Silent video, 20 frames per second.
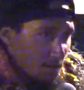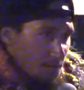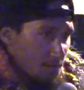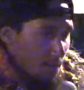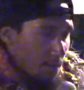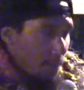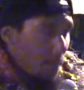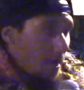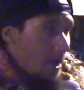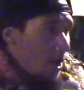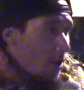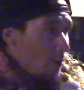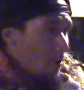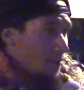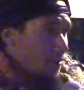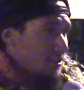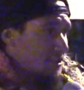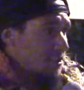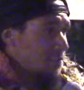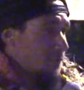the power,
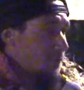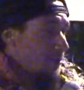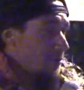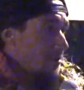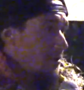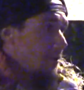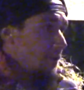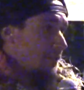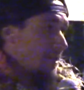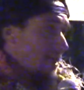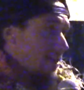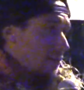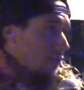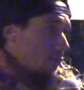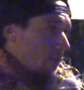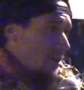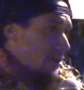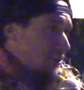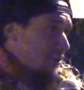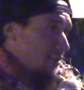the spirit of that
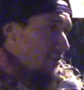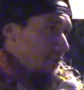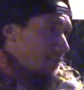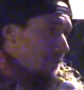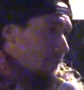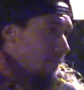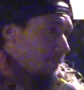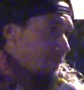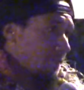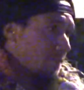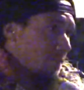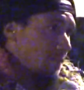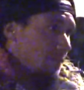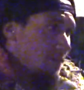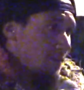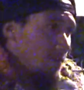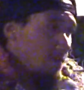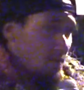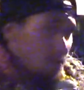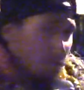question
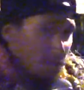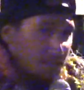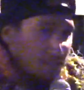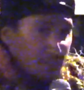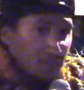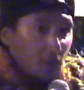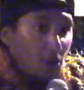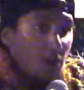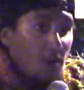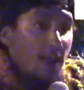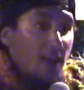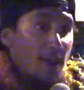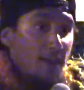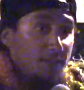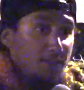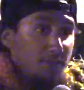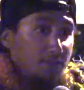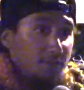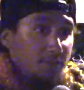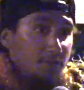is in our
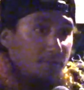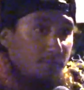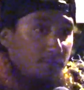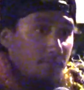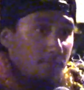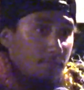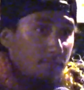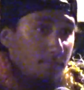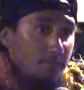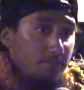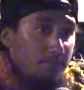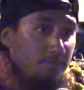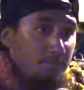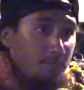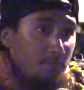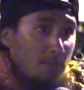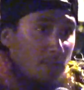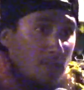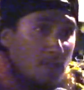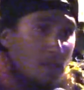hands.
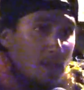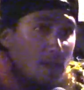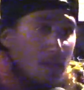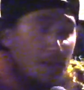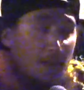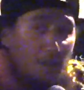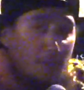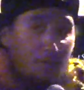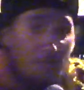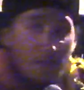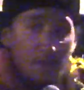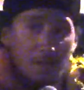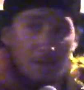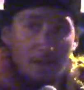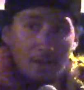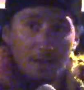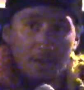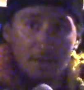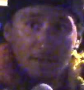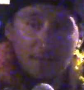And I think
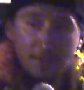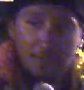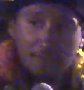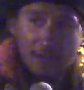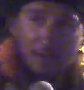that